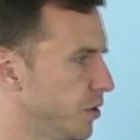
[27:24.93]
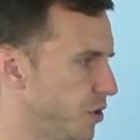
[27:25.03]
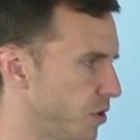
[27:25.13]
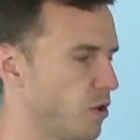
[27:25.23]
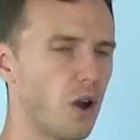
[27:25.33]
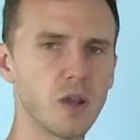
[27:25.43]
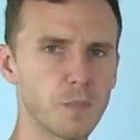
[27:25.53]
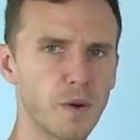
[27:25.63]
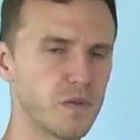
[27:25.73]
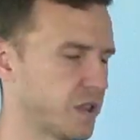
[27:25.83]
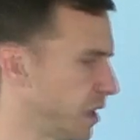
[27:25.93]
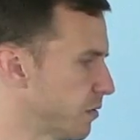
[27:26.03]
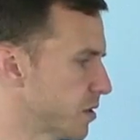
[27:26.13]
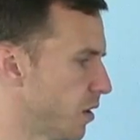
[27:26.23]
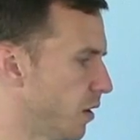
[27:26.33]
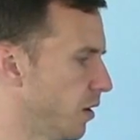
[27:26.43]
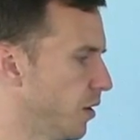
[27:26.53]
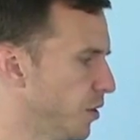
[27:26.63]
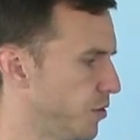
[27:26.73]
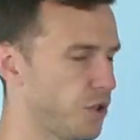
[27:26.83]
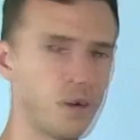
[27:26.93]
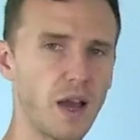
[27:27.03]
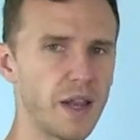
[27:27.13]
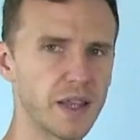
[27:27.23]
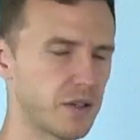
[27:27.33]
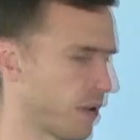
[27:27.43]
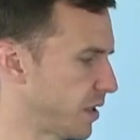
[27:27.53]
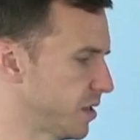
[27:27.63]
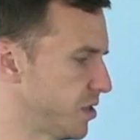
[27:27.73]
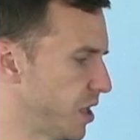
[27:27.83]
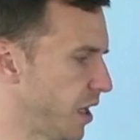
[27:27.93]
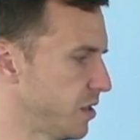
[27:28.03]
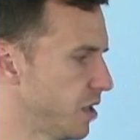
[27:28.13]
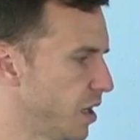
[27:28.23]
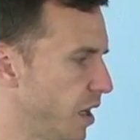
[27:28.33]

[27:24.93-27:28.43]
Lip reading: Do you know your perfect end result? Do you know how to get drastic change?